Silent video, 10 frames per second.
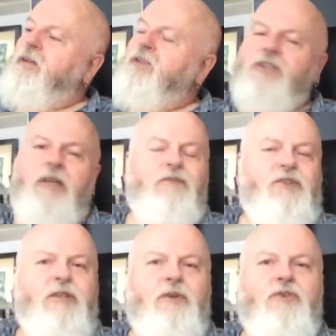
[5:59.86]
And Stephen
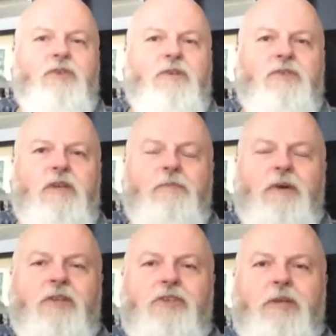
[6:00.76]
Stills, not so
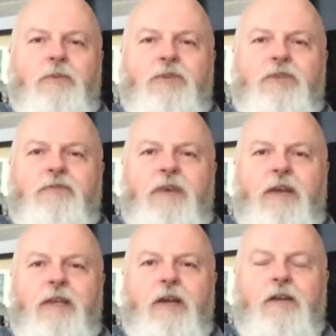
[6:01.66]
much. He was fairly